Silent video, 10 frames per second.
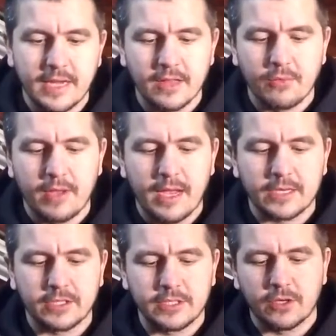Now that we
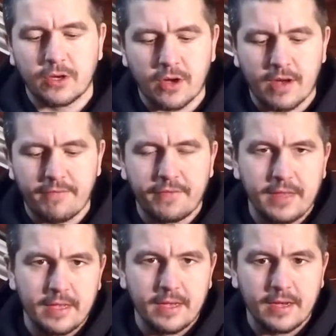actually took off
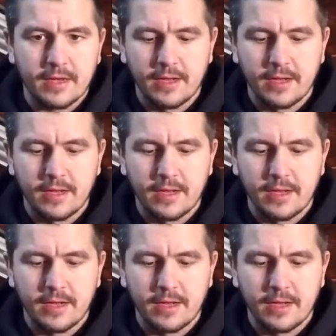the